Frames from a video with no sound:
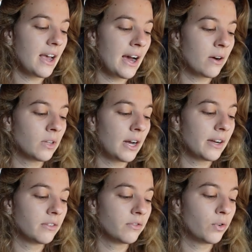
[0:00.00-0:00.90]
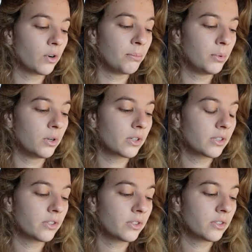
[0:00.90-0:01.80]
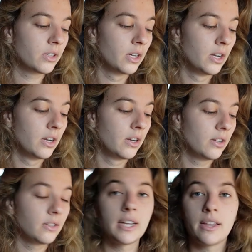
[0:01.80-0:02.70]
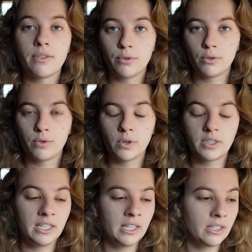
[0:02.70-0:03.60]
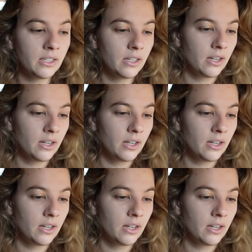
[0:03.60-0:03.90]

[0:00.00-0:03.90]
outline for books 10 through 14.